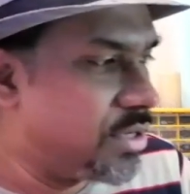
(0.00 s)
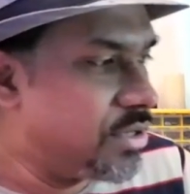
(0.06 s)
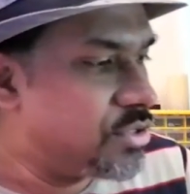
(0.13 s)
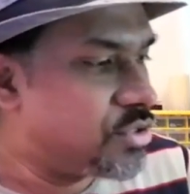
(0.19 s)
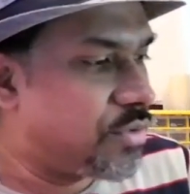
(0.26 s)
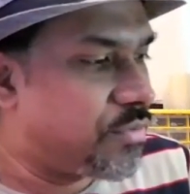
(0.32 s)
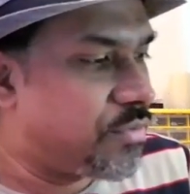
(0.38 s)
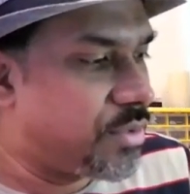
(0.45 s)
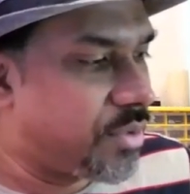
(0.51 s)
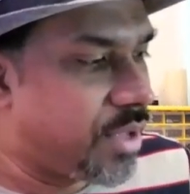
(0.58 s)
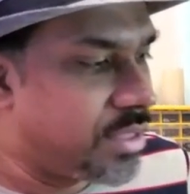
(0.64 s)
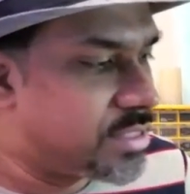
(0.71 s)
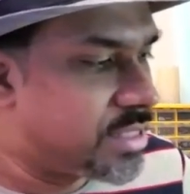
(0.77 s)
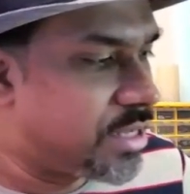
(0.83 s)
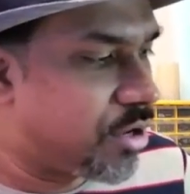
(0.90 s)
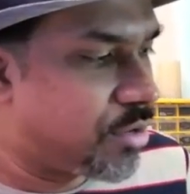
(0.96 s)
So if you can
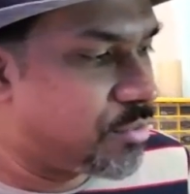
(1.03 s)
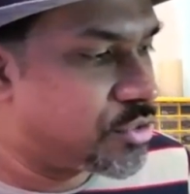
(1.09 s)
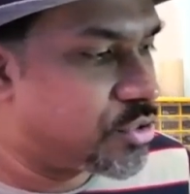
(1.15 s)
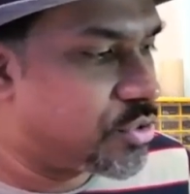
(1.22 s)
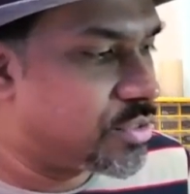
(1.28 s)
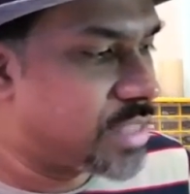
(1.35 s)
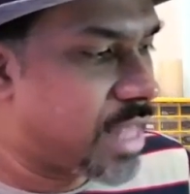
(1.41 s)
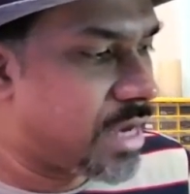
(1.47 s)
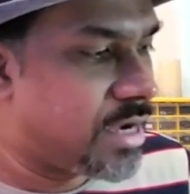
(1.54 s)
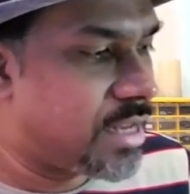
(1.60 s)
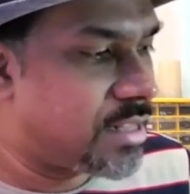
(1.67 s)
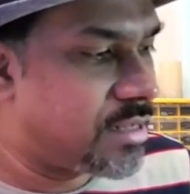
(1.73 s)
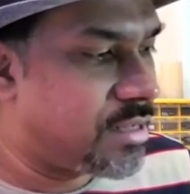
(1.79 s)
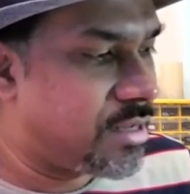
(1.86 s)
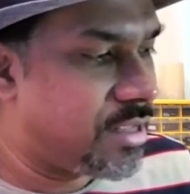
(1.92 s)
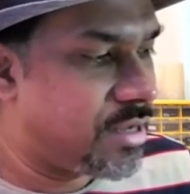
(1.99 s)
see, it almost looks
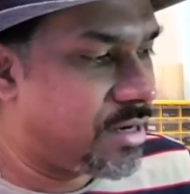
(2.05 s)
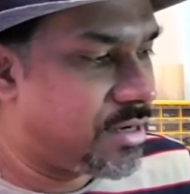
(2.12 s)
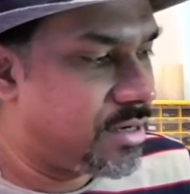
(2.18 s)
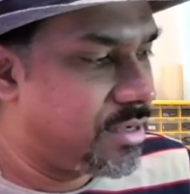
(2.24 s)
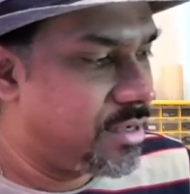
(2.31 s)
identical in here.